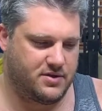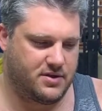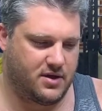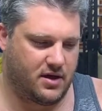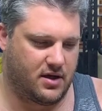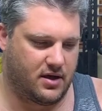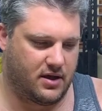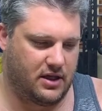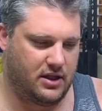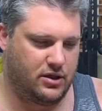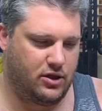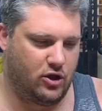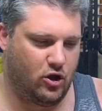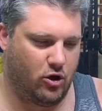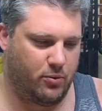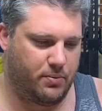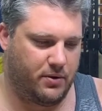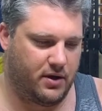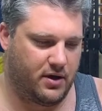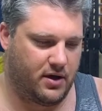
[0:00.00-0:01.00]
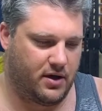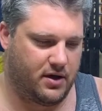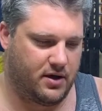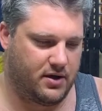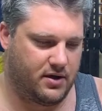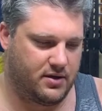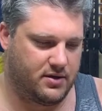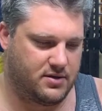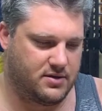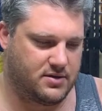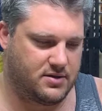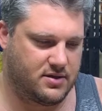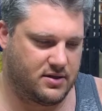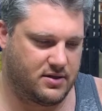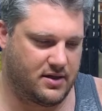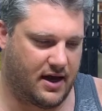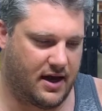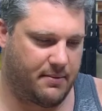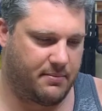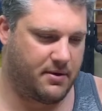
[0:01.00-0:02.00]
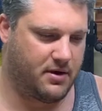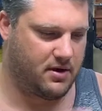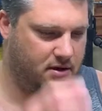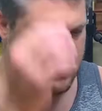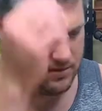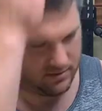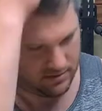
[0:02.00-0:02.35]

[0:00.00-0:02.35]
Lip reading: Ethiopia Sidama